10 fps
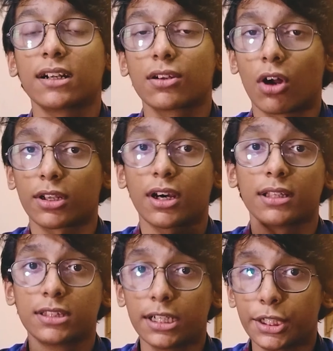got a
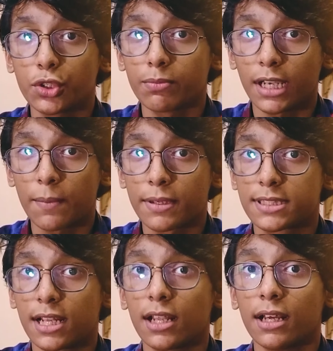32
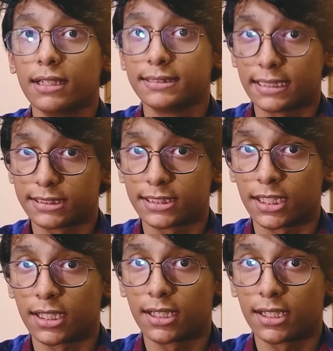megapixel sensor